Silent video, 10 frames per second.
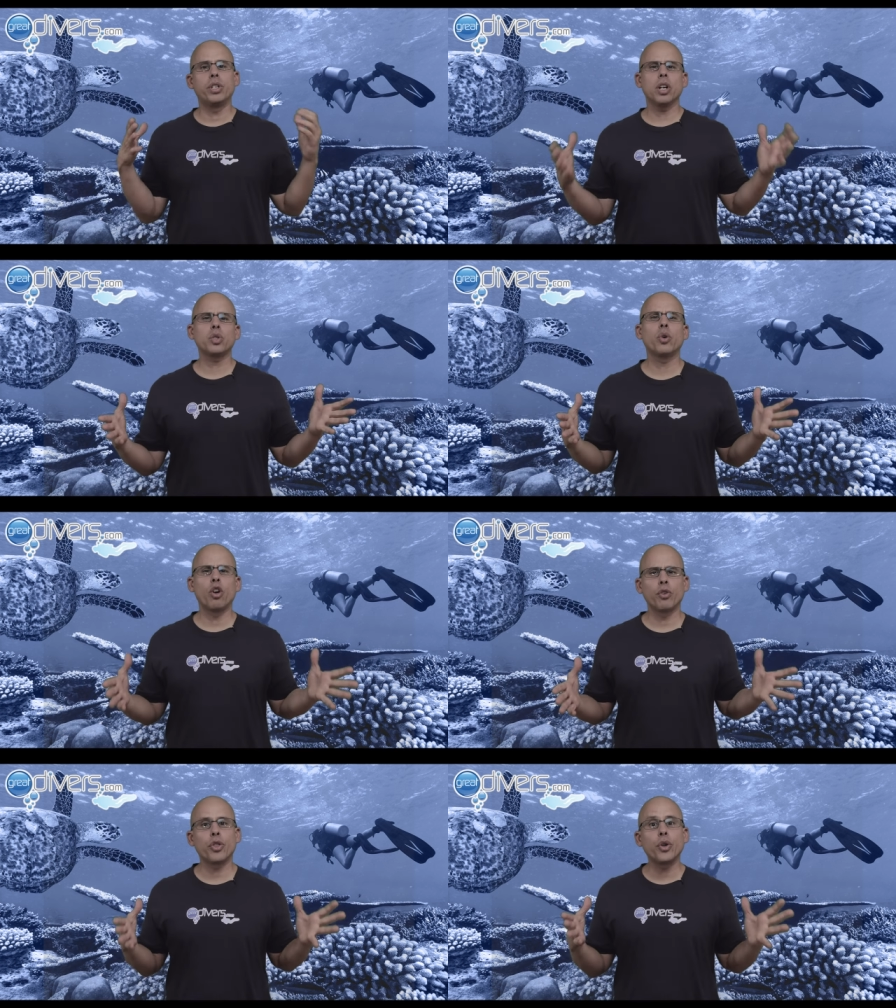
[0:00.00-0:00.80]
just went
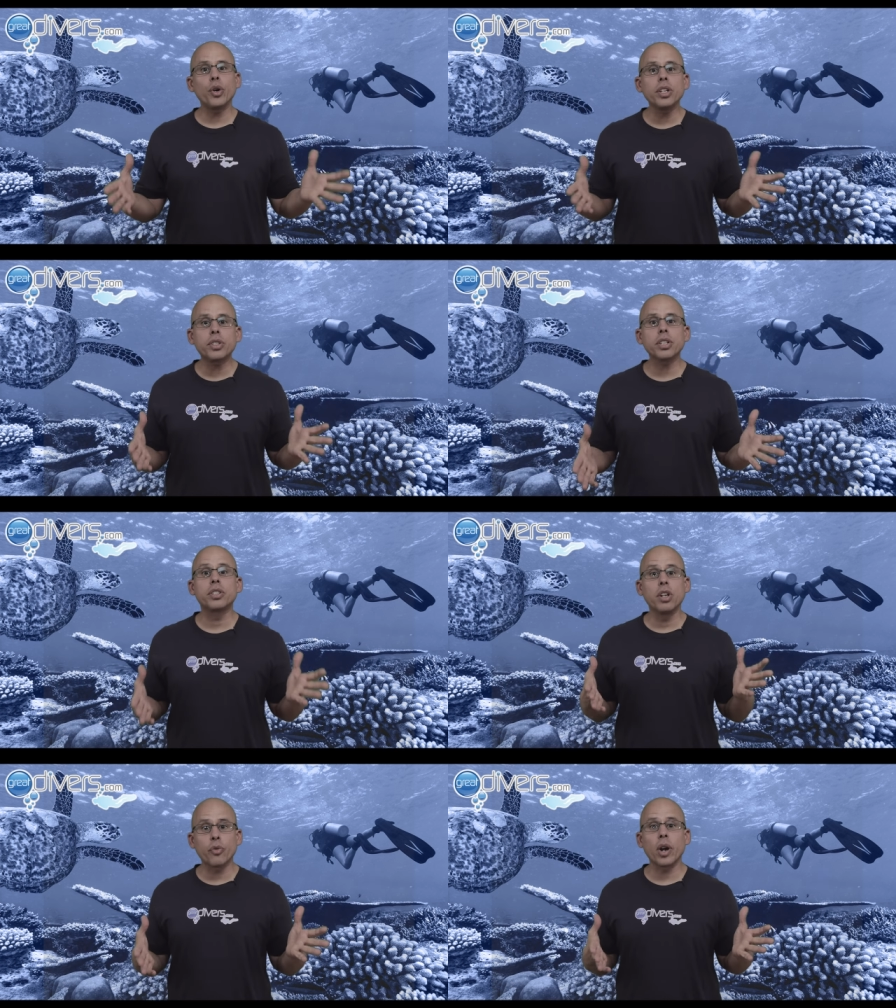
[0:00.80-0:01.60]
over
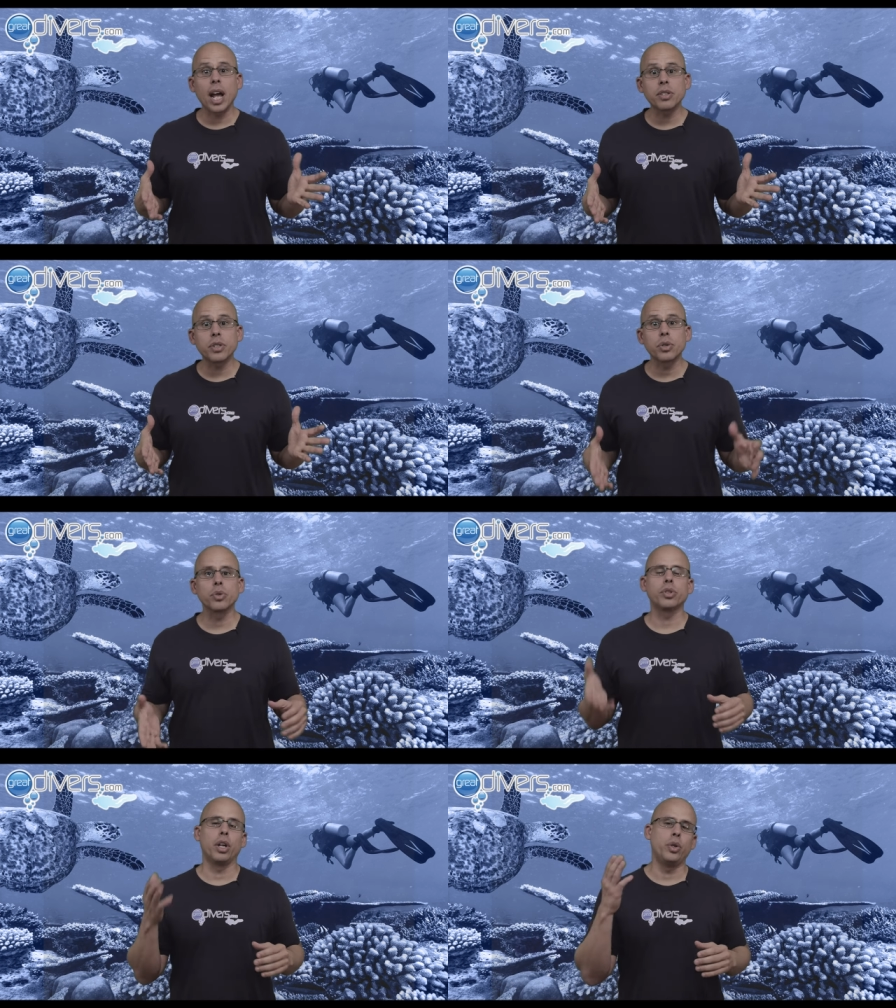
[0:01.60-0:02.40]
36 different hand
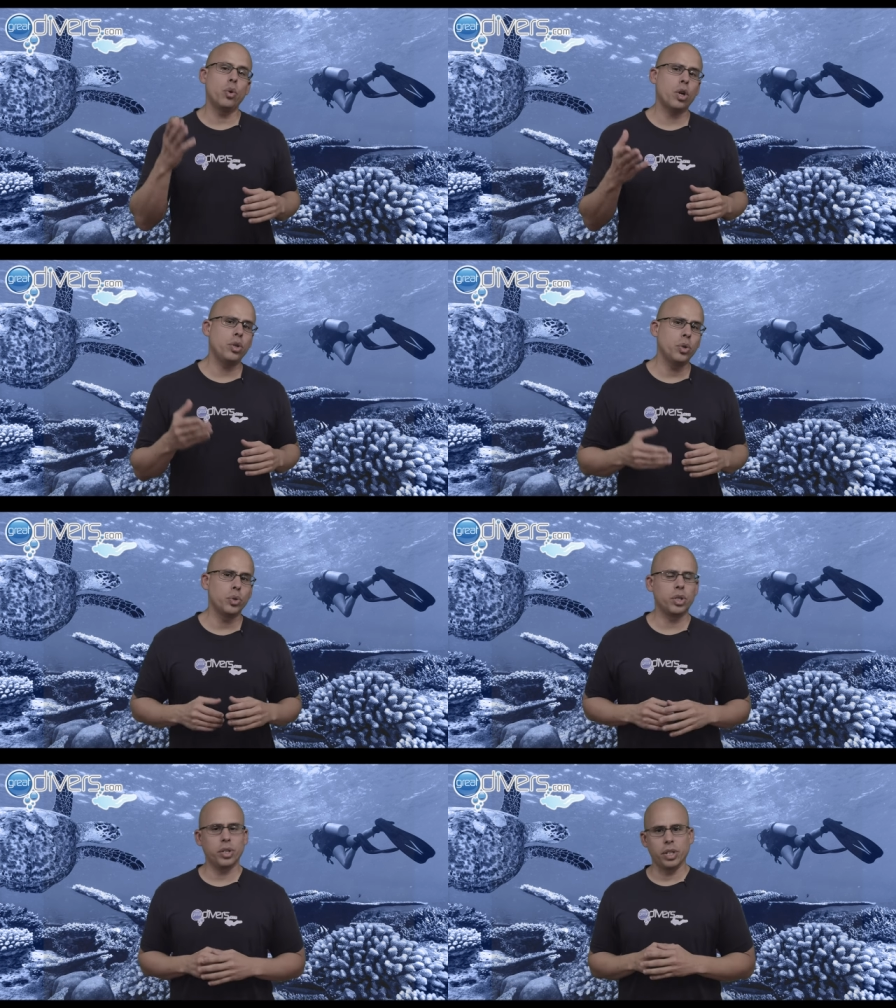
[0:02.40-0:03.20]
signals that you can
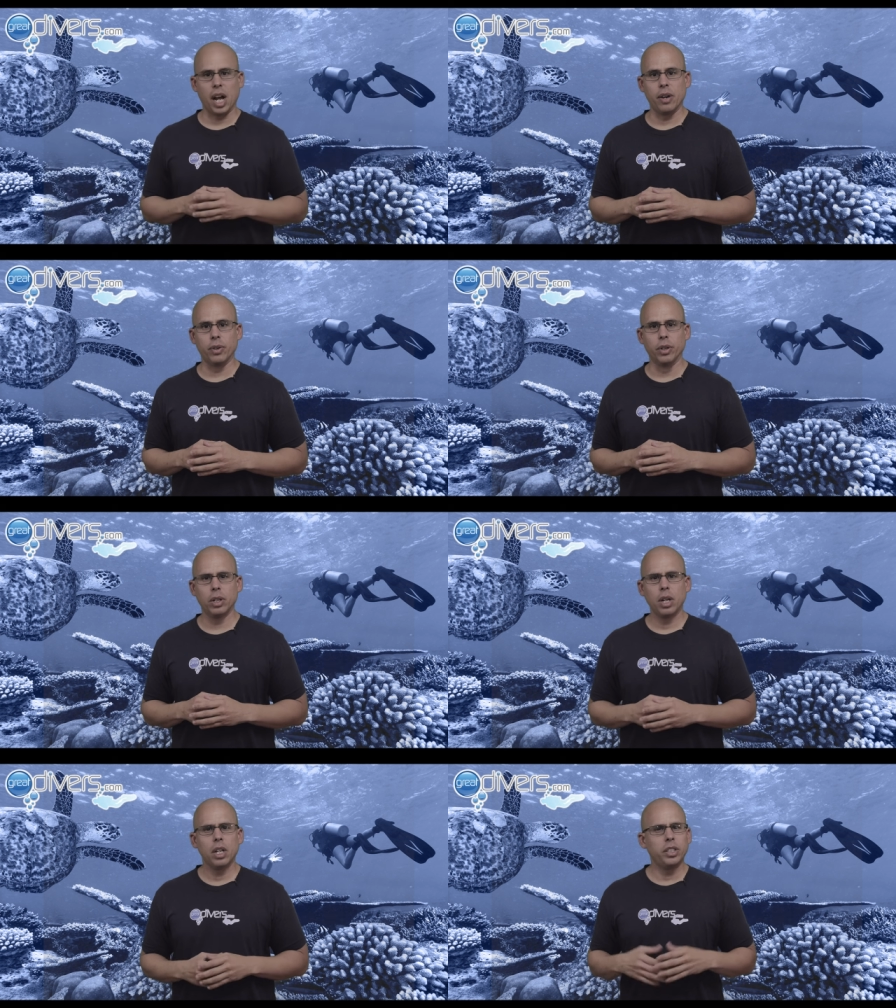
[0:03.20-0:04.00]
use as a diver.
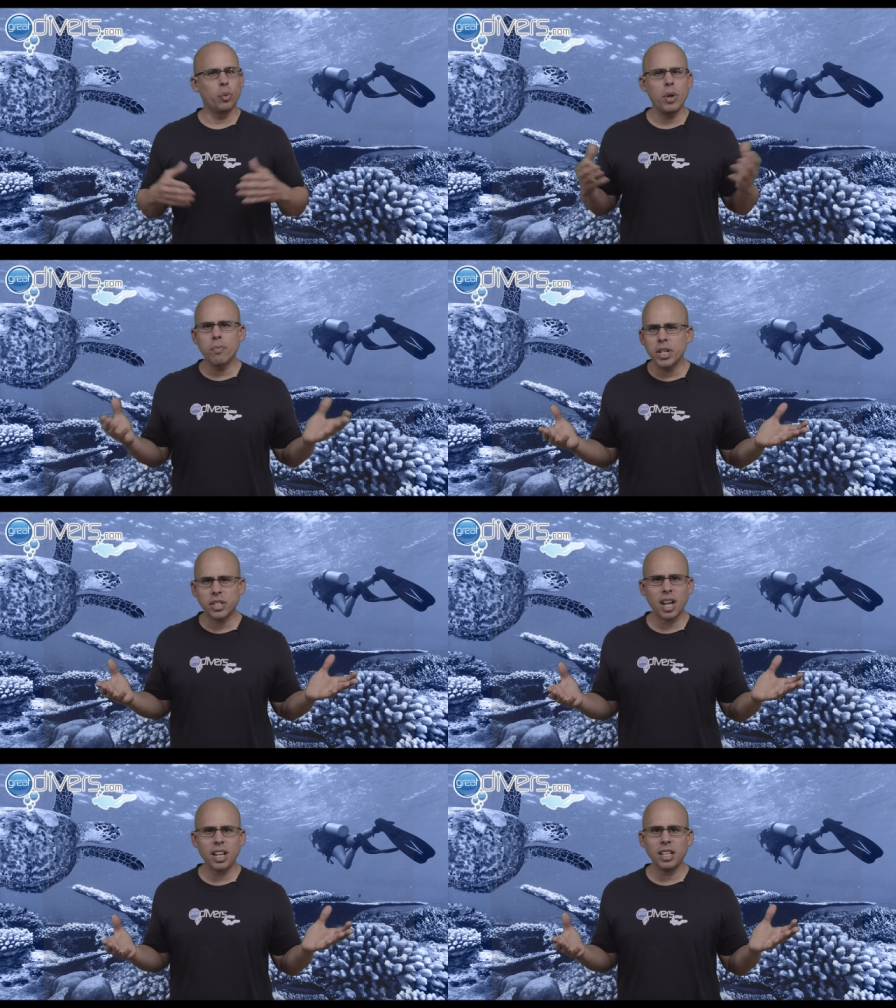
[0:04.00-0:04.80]
Did we
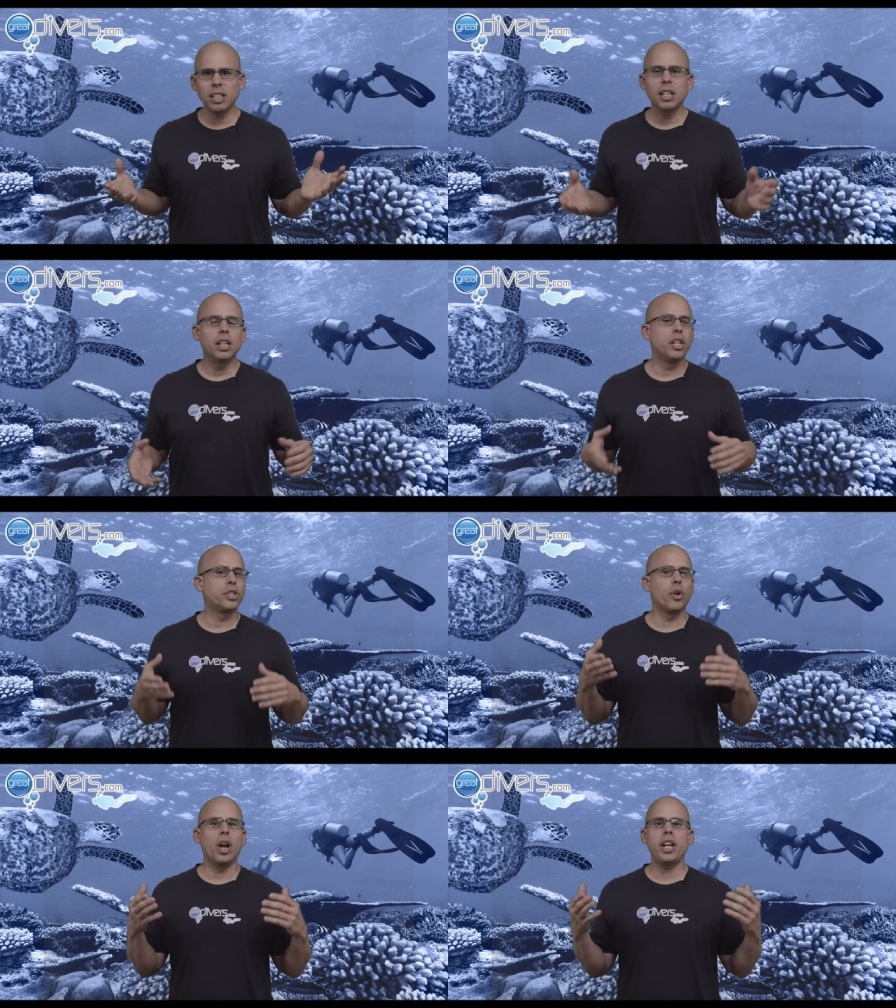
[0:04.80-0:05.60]
miss any?
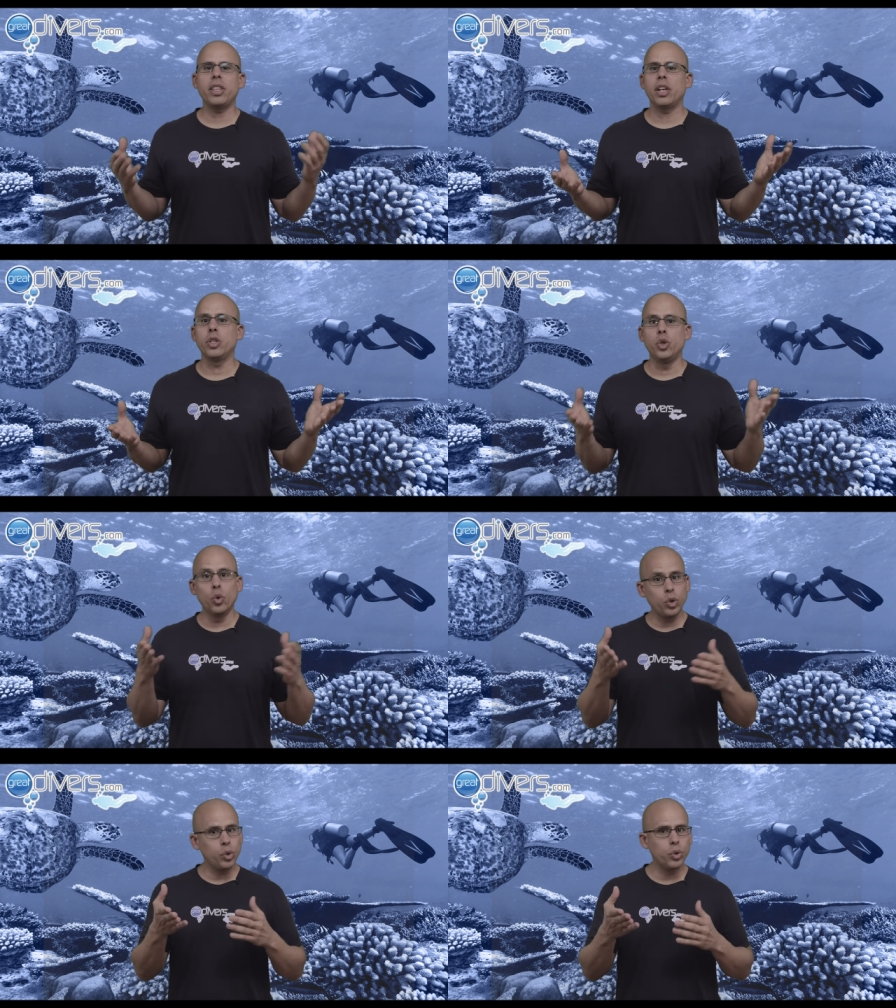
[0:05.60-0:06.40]
Is there any that
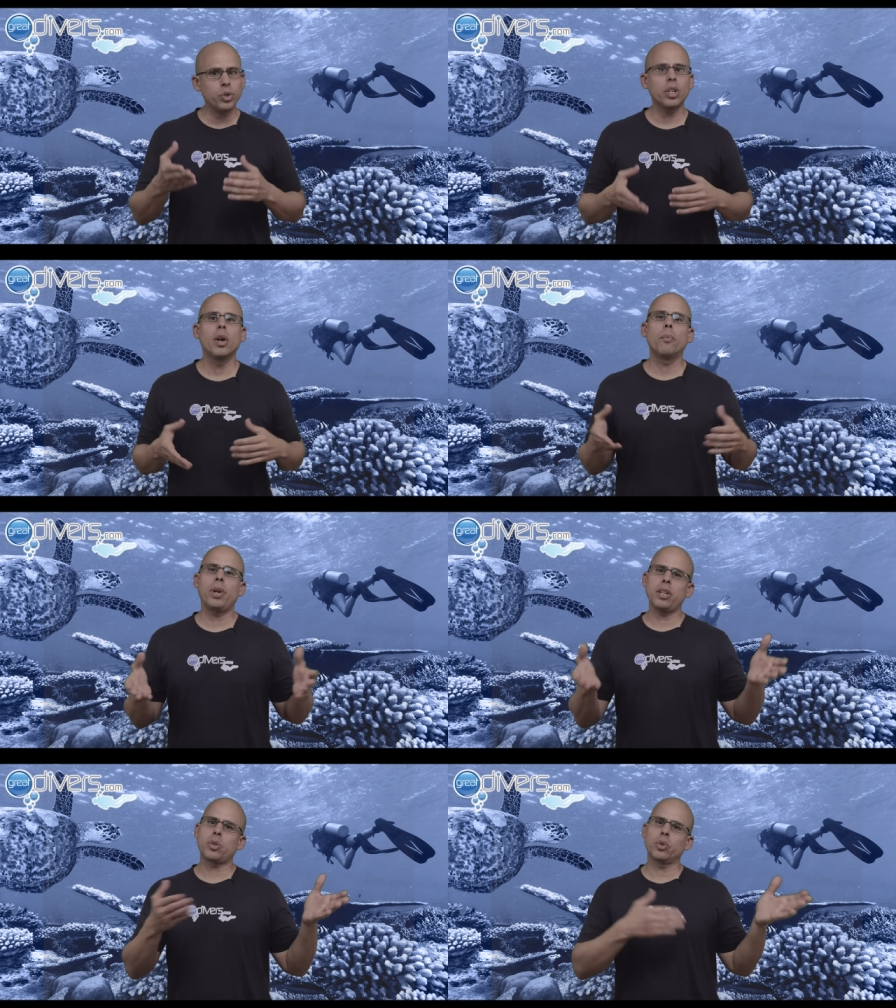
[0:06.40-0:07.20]
you use?
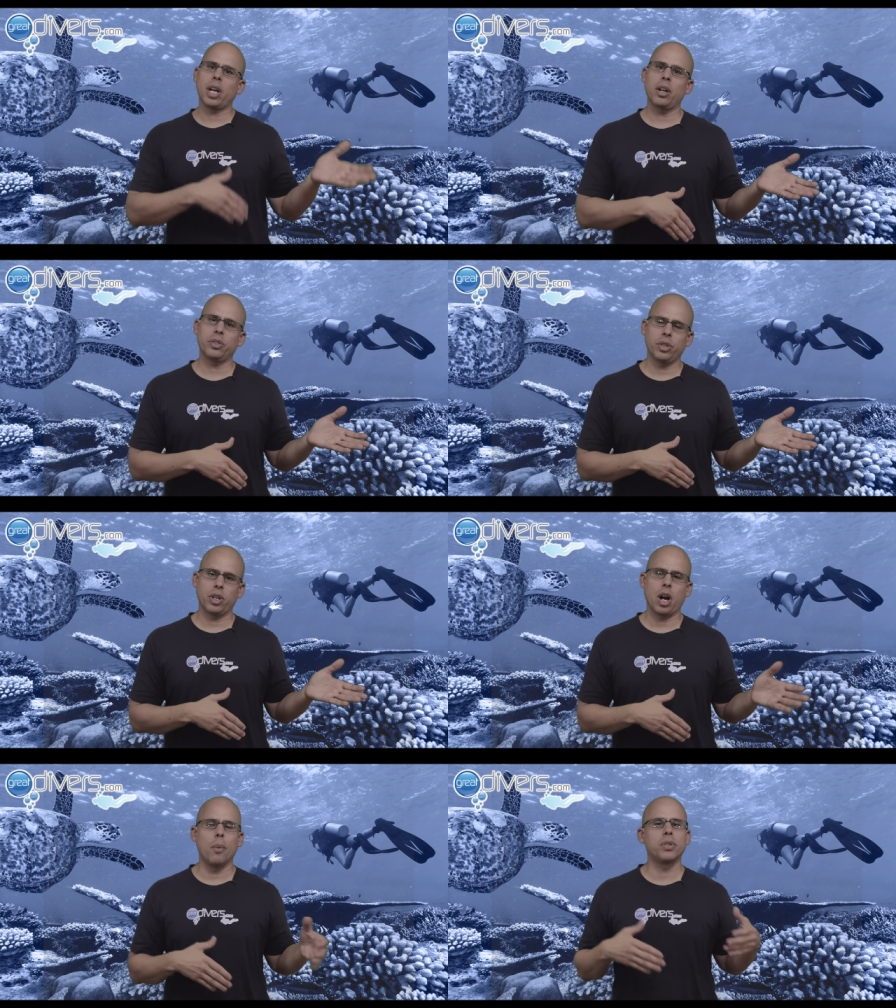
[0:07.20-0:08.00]
Please go down into
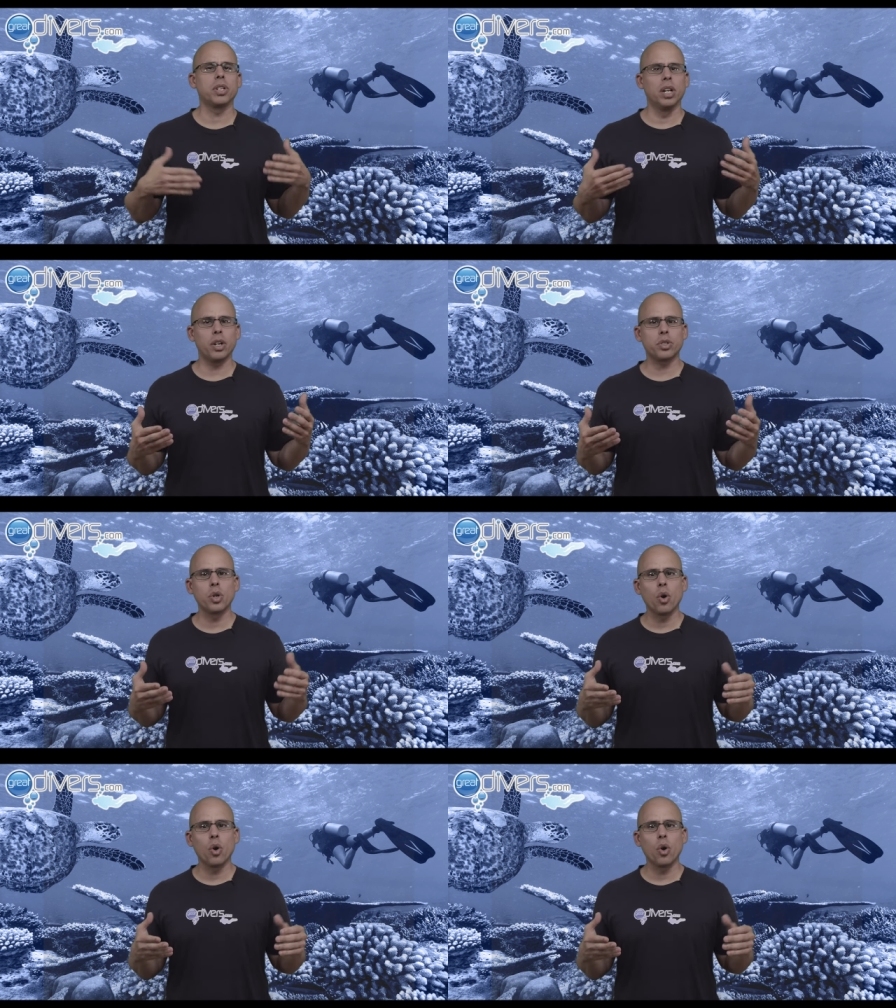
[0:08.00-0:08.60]
the comments and let us